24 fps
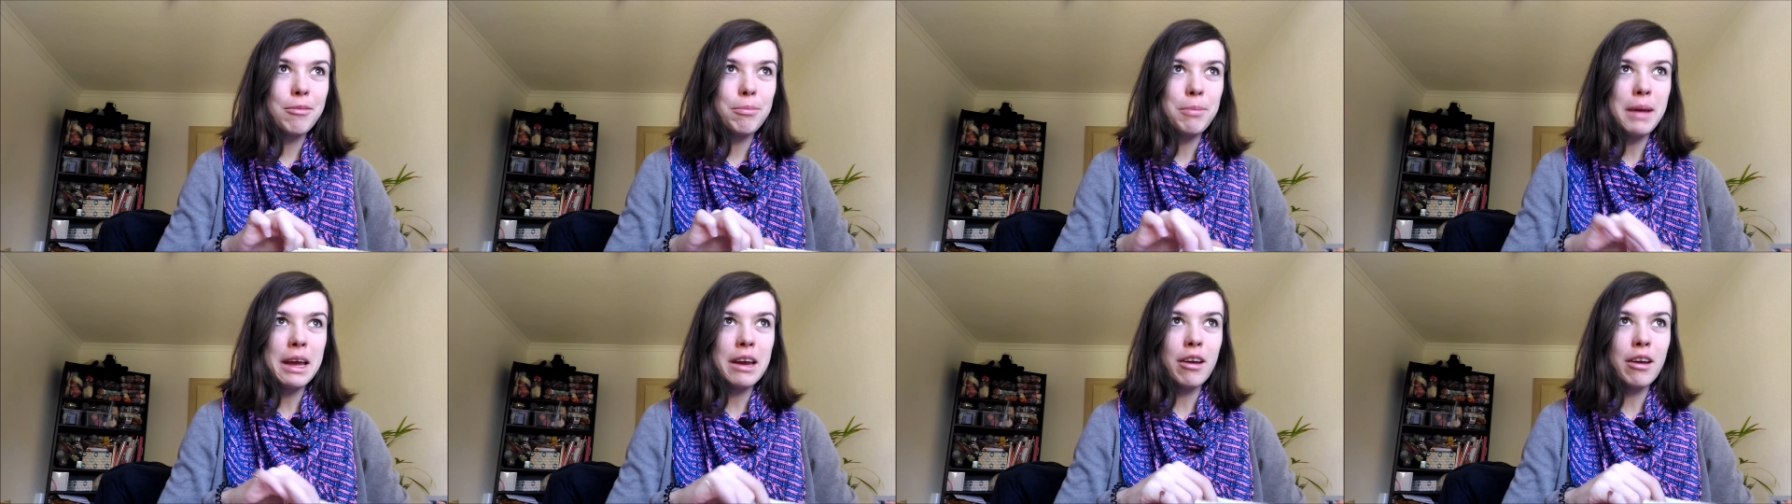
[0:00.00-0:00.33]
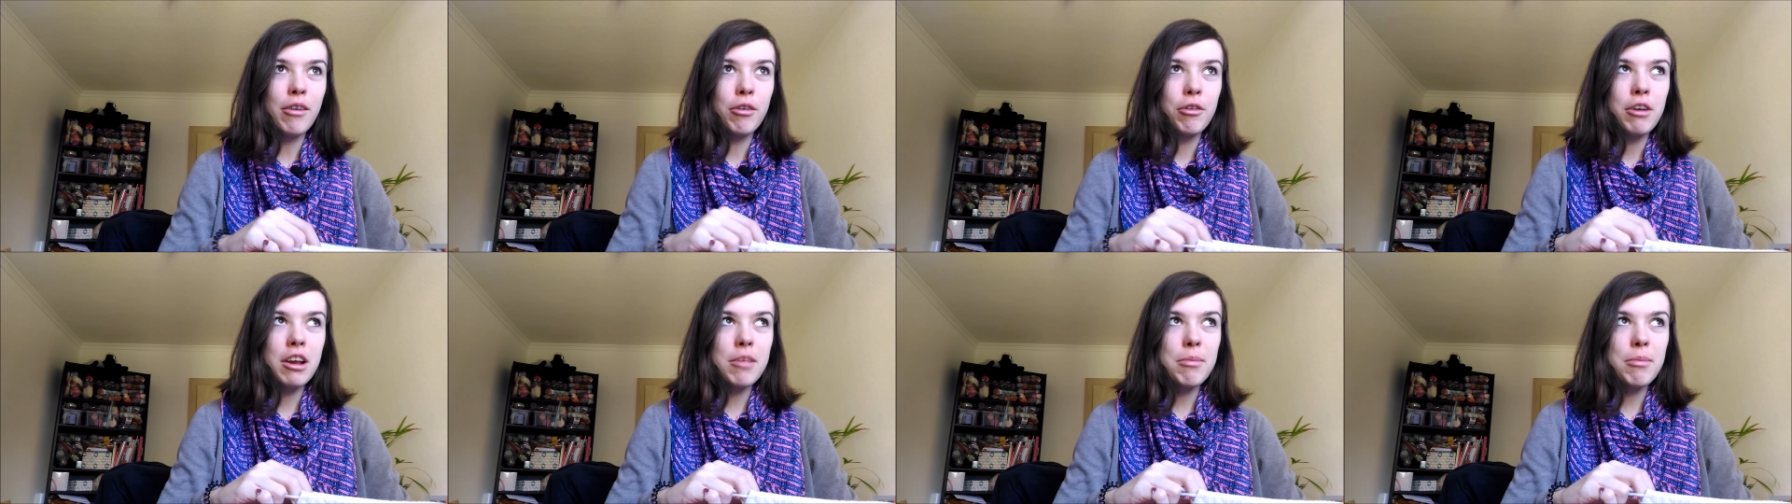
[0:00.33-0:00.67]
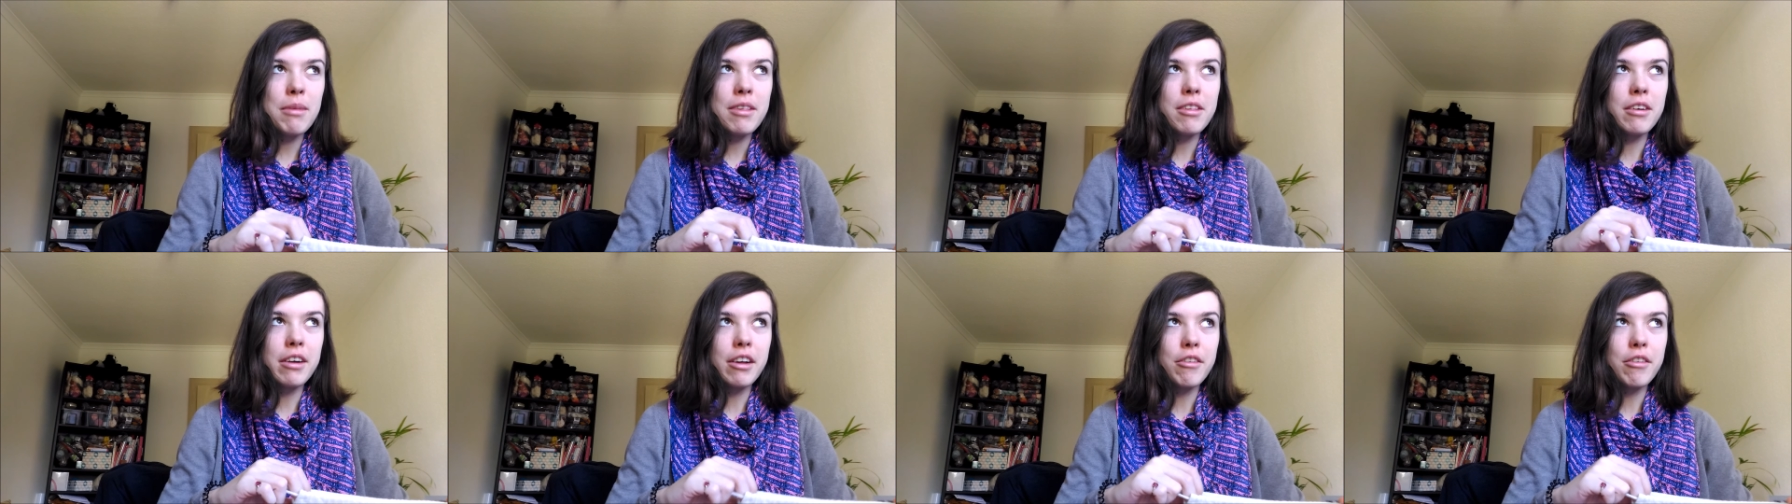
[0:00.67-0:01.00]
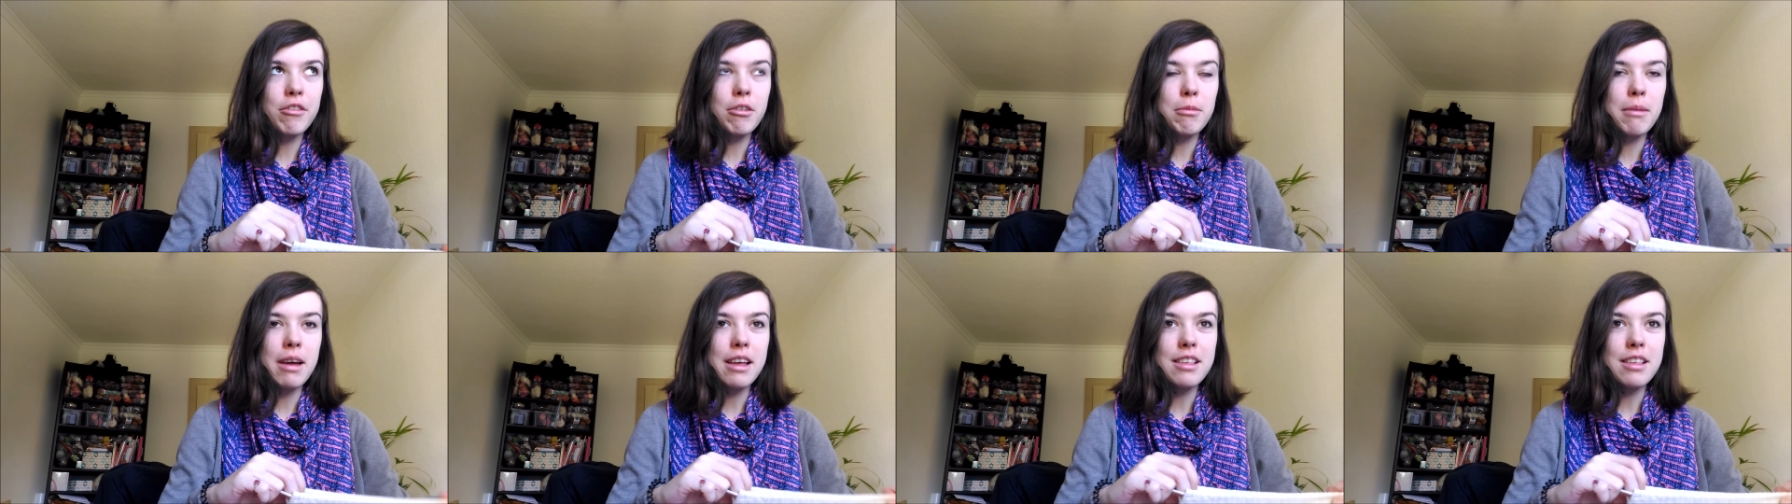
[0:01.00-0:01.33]
pair of Christmas socks
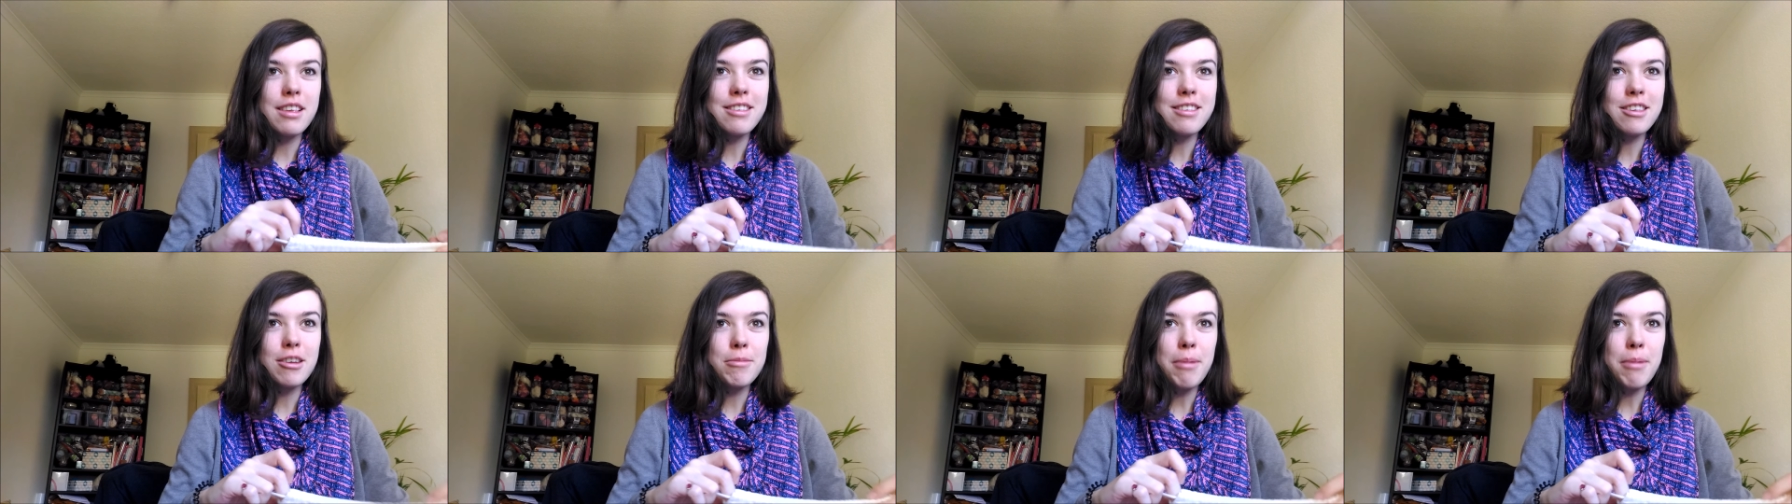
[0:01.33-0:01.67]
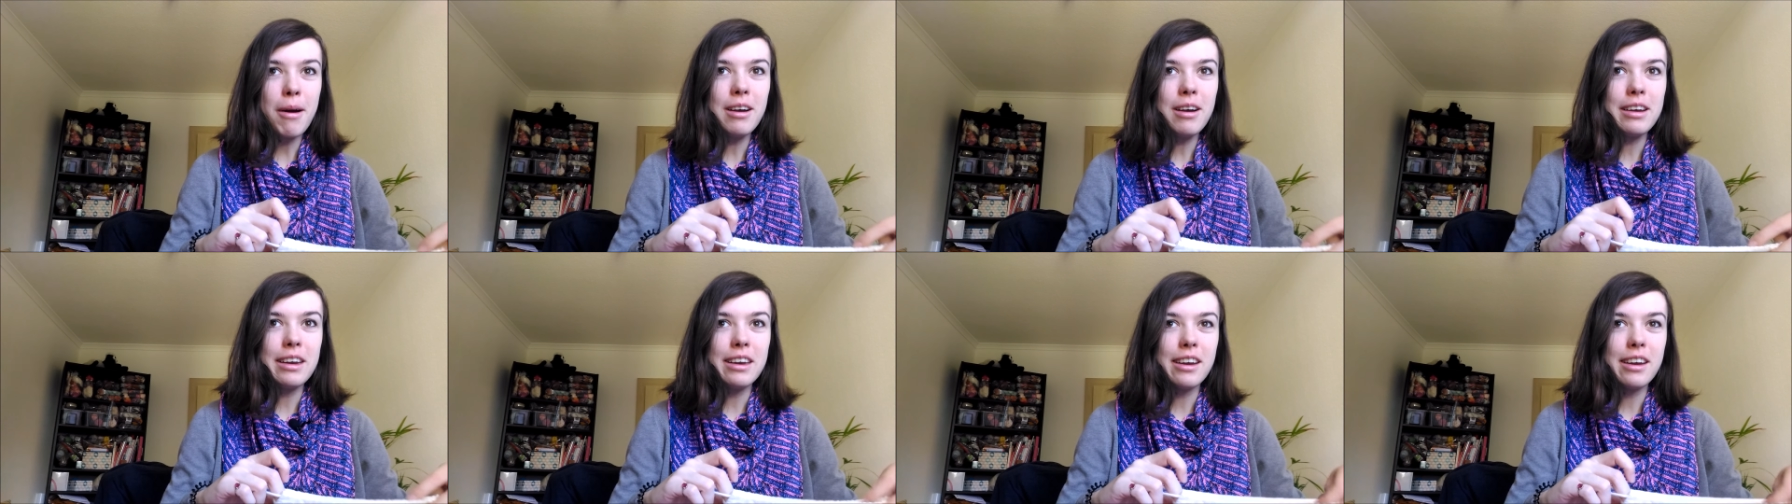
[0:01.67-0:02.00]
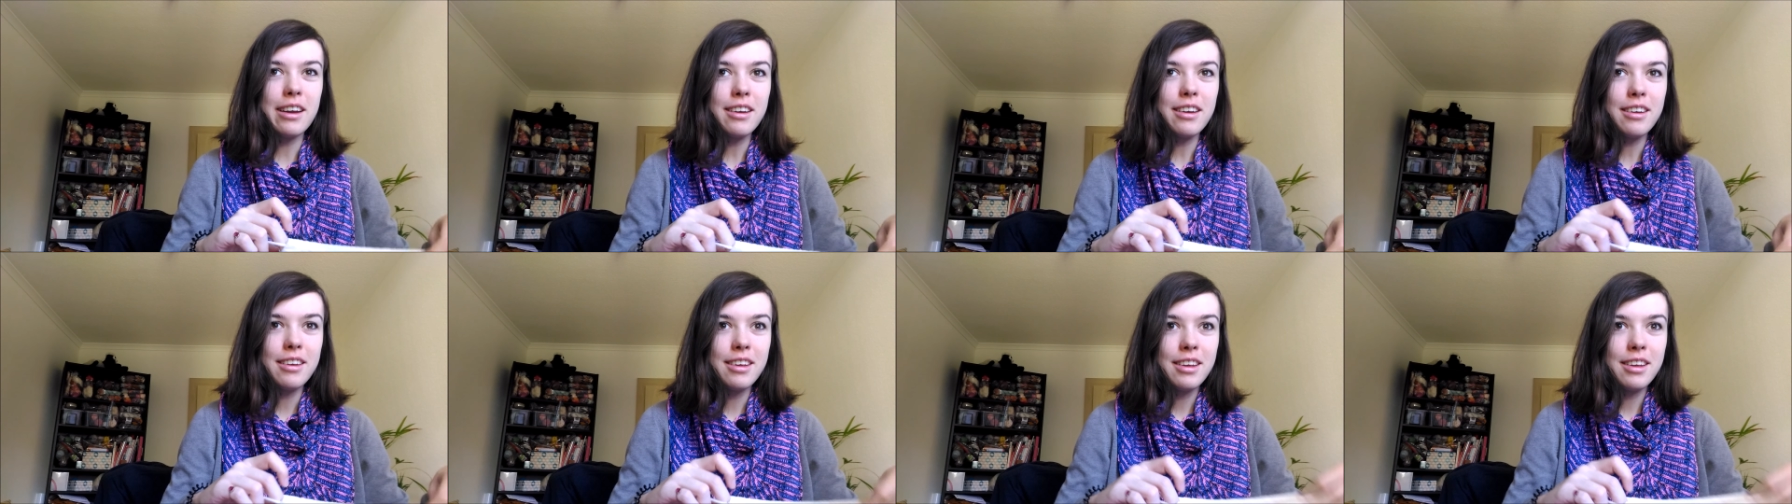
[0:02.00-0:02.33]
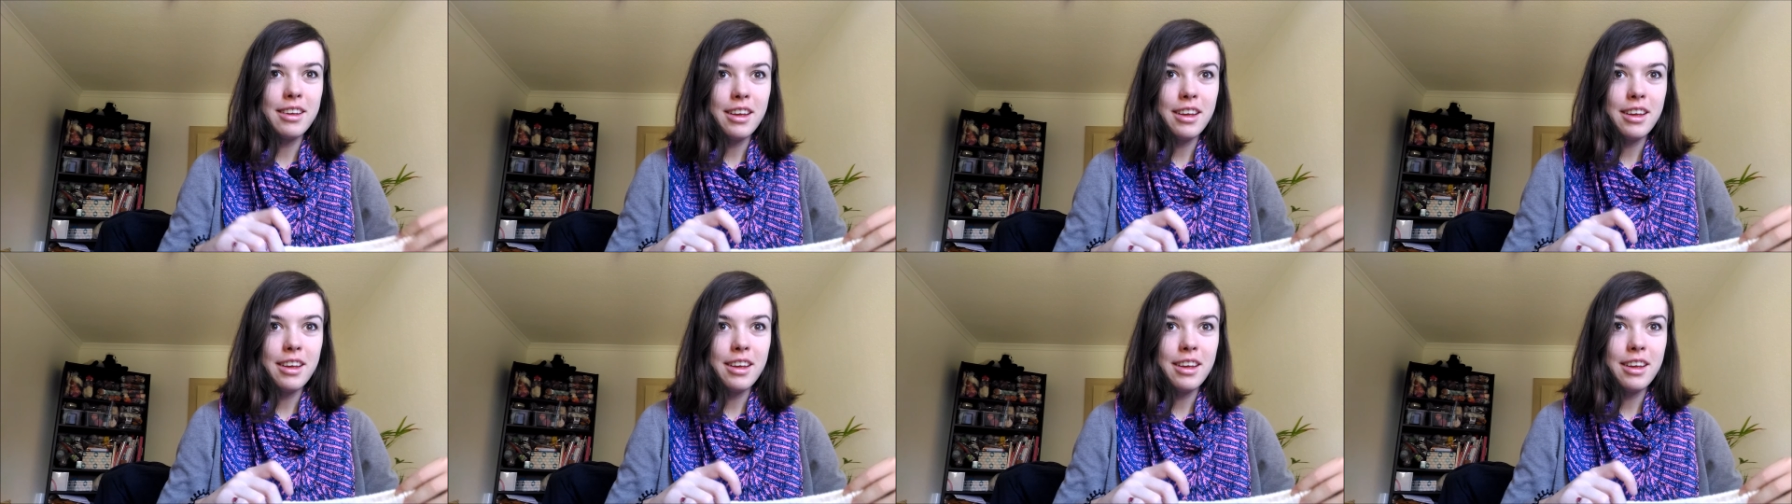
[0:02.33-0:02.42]
for my sister Pauline.